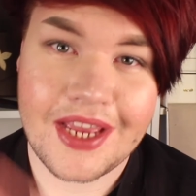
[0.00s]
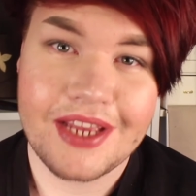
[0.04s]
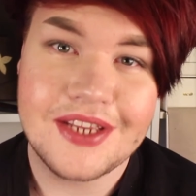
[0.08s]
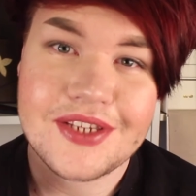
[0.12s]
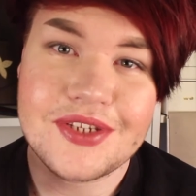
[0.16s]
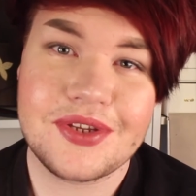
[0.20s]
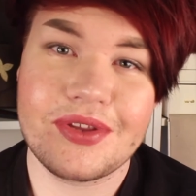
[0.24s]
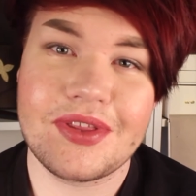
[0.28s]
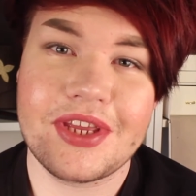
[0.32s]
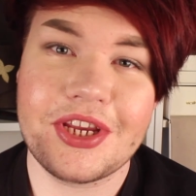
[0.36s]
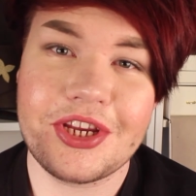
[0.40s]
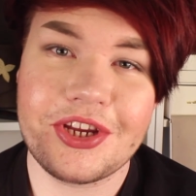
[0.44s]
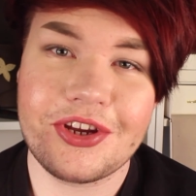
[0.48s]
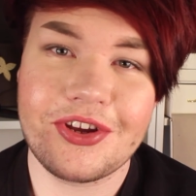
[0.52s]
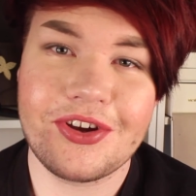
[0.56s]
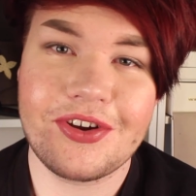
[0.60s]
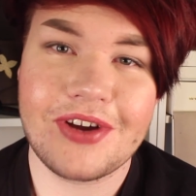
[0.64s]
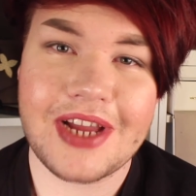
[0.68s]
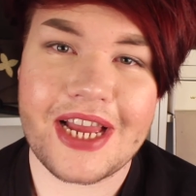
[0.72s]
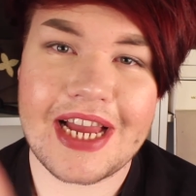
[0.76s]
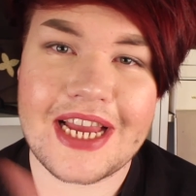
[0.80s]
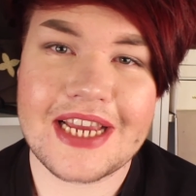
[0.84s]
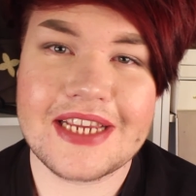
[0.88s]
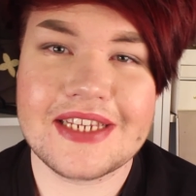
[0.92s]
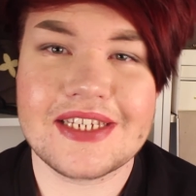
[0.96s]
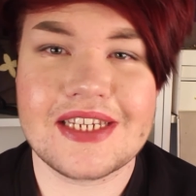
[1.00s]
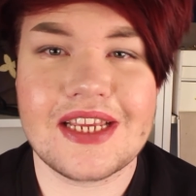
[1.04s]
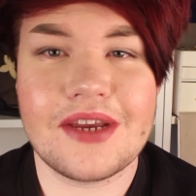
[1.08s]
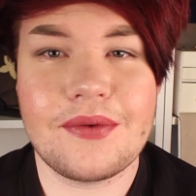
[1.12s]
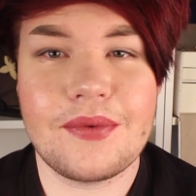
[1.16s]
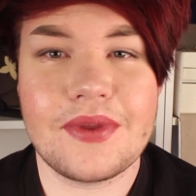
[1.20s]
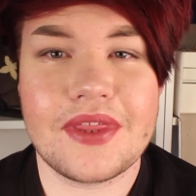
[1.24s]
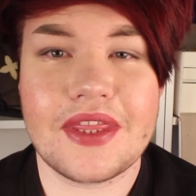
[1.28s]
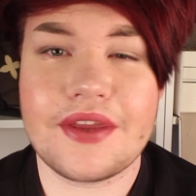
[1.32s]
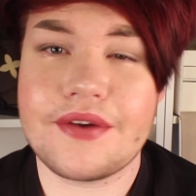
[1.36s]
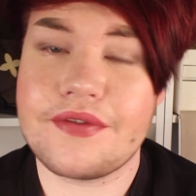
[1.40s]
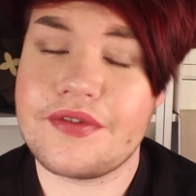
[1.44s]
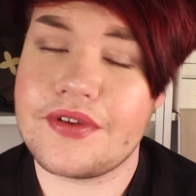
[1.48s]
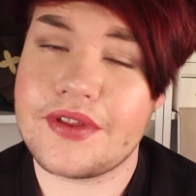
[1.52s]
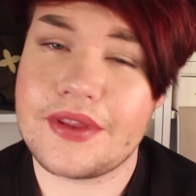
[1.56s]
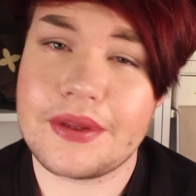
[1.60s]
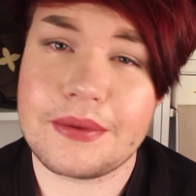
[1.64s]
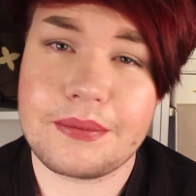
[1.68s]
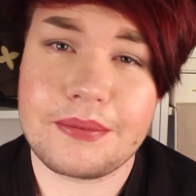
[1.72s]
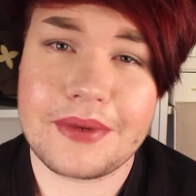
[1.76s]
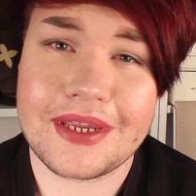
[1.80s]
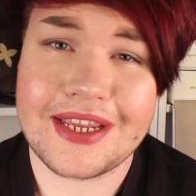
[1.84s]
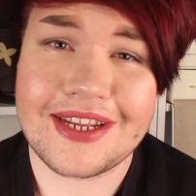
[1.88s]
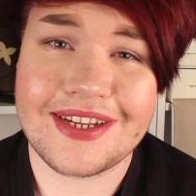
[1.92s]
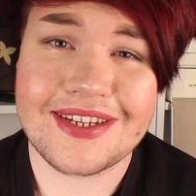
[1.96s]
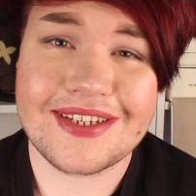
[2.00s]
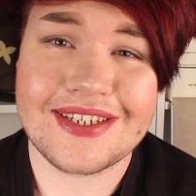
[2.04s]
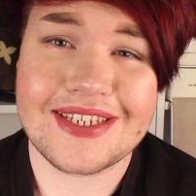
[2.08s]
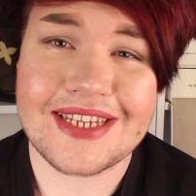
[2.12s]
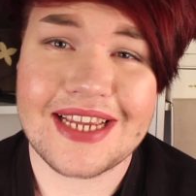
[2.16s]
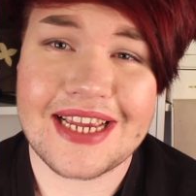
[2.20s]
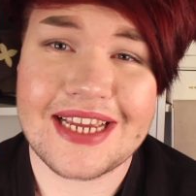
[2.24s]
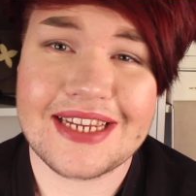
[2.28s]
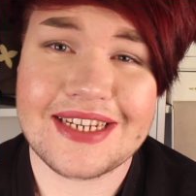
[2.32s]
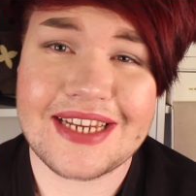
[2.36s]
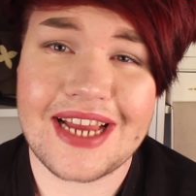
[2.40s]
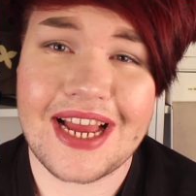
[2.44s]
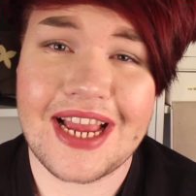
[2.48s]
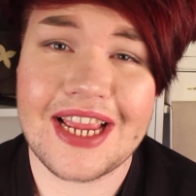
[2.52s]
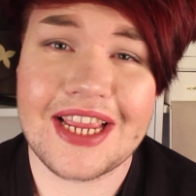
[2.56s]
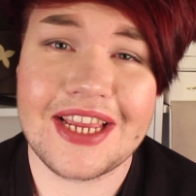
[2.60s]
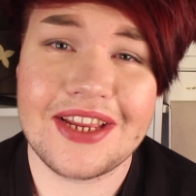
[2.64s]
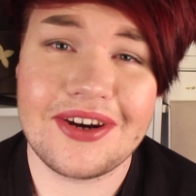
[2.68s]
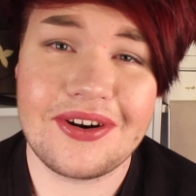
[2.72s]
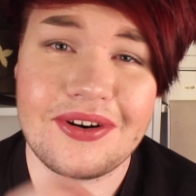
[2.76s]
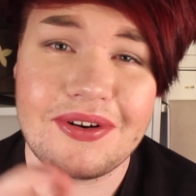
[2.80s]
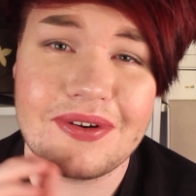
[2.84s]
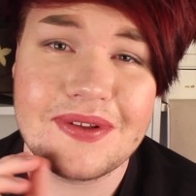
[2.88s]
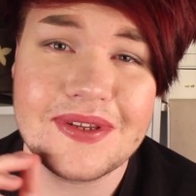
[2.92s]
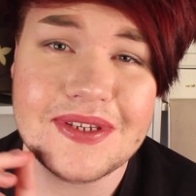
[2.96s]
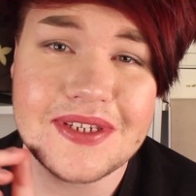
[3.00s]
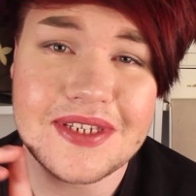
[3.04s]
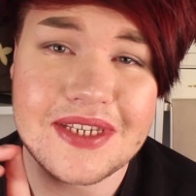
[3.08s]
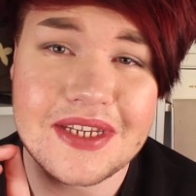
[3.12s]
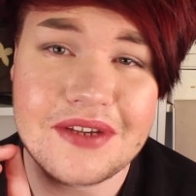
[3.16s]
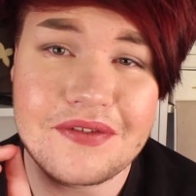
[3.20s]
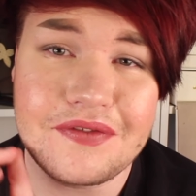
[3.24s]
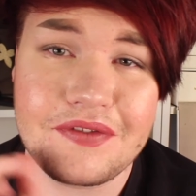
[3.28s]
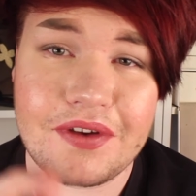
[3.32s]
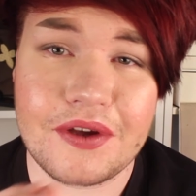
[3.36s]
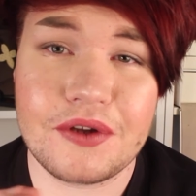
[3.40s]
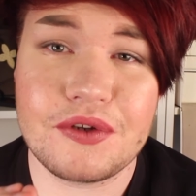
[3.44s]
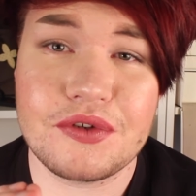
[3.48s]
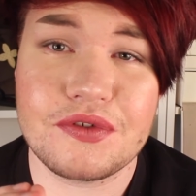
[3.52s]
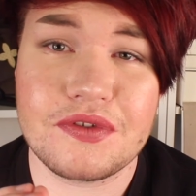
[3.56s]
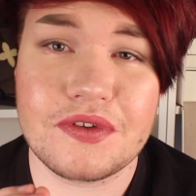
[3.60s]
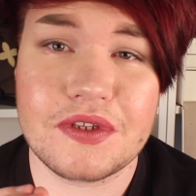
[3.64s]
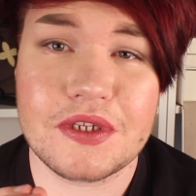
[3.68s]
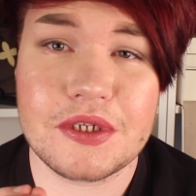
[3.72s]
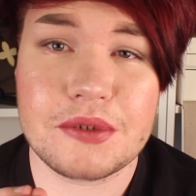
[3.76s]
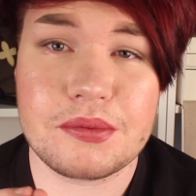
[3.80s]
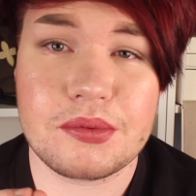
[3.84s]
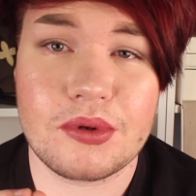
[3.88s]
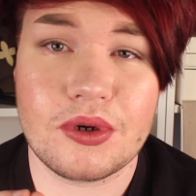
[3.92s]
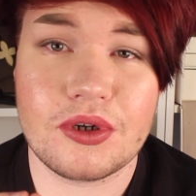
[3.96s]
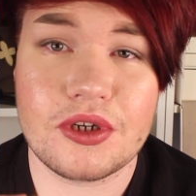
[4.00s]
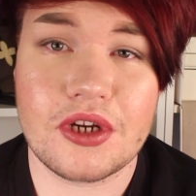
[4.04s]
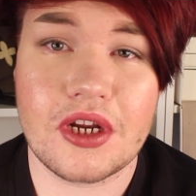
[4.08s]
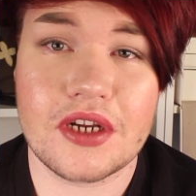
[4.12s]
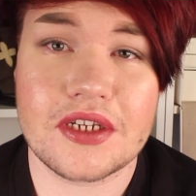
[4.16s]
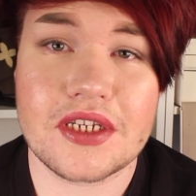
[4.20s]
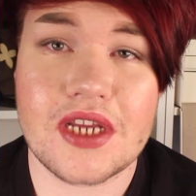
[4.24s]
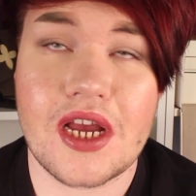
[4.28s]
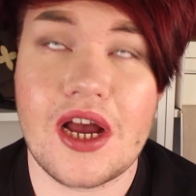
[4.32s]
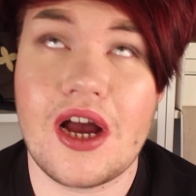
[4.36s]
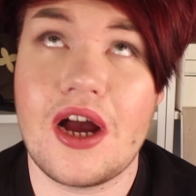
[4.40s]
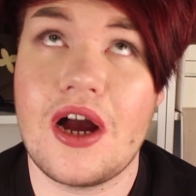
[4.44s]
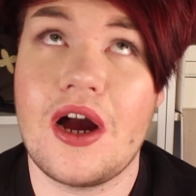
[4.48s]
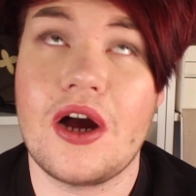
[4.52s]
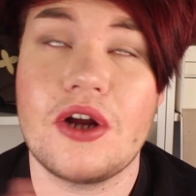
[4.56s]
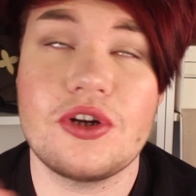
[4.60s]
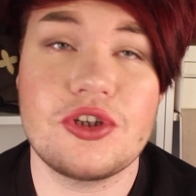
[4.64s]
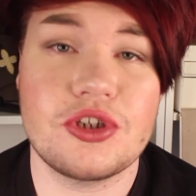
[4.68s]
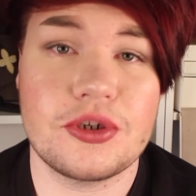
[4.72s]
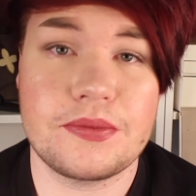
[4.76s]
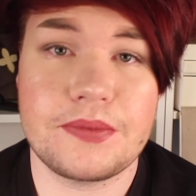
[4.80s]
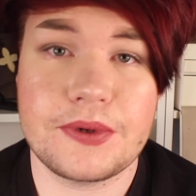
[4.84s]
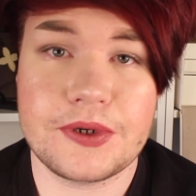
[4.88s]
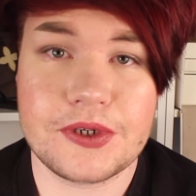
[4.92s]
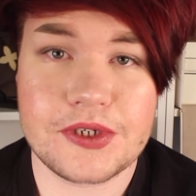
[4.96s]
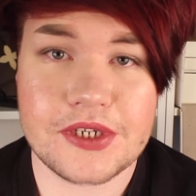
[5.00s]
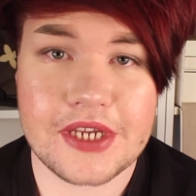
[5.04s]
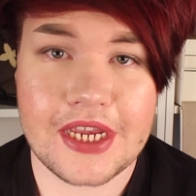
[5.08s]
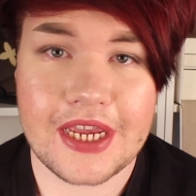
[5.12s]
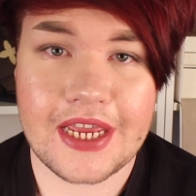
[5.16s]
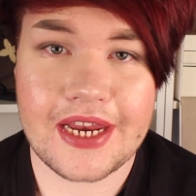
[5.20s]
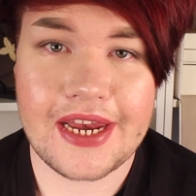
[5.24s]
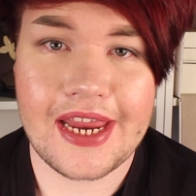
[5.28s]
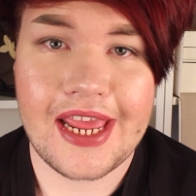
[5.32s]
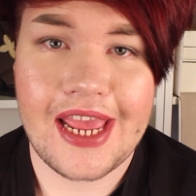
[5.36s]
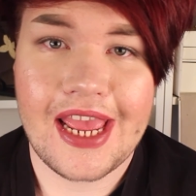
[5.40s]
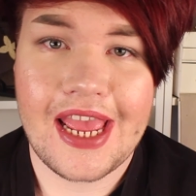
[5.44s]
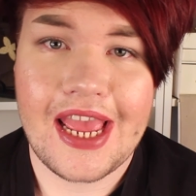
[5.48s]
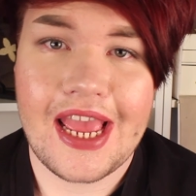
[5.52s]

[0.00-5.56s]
So there you go guys, with everything being said, I can honestly vouch for this product 100%.